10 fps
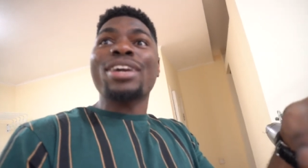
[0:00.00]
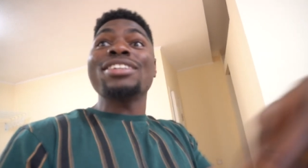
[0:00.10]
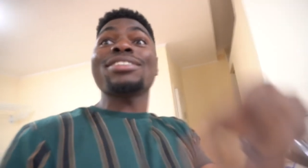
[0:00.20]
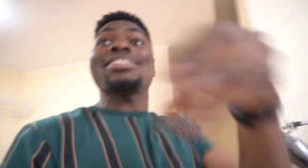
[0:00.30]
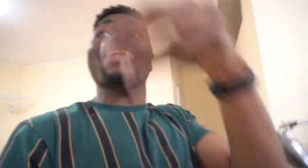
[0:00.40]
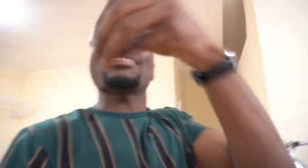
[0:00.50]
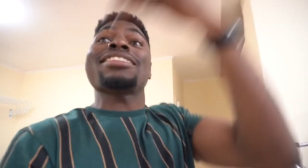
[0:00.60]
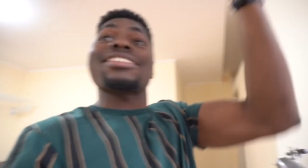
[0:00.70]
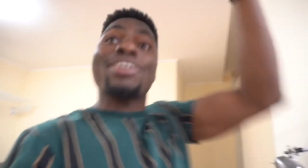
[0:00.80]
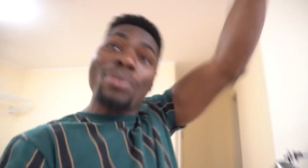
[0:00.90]
Okay, you need to take
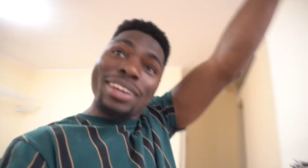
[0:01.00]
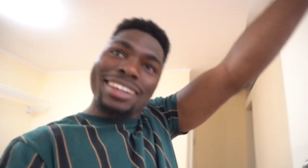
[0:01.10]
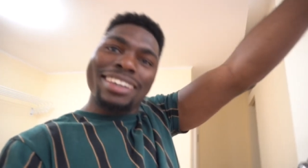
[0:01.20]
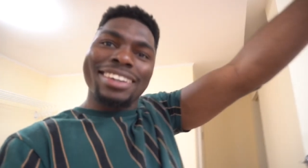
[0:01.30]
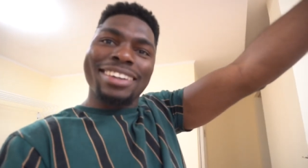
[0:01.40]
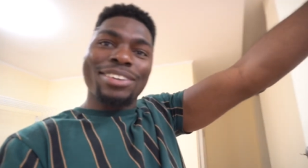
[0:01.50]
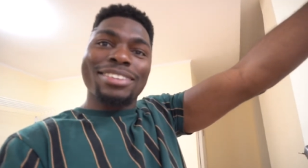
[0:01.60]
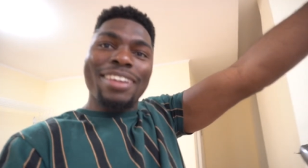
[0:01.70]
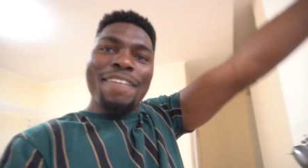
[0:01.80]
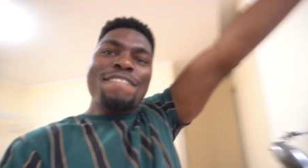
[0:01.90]
things away. You
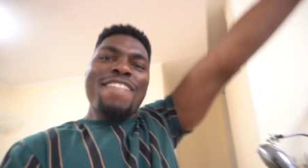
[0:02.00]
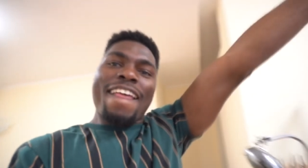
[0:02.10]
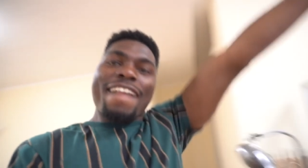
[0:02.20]
understand?